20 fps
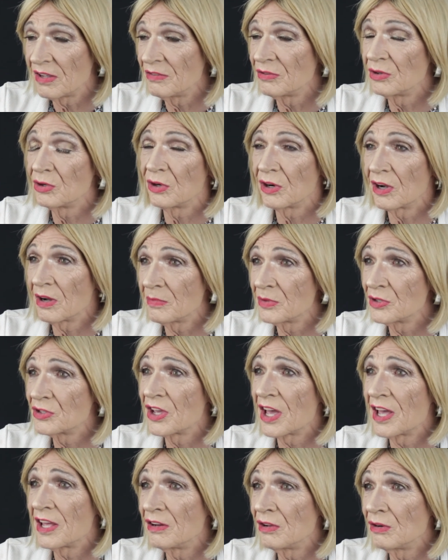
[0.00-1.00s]
You've got to come as
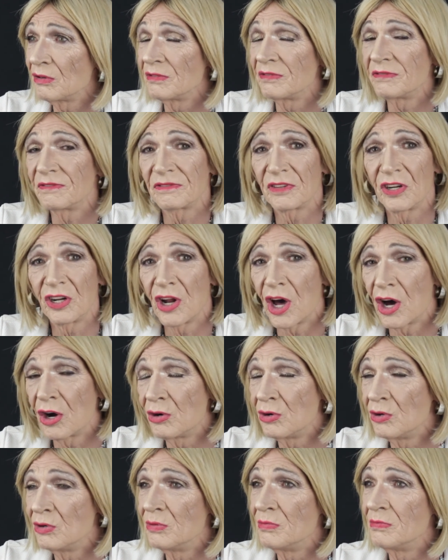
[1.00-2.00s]
Gandalf, a
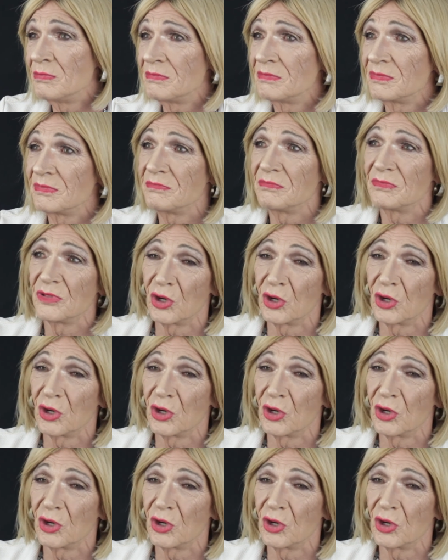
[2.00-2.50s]
gnome,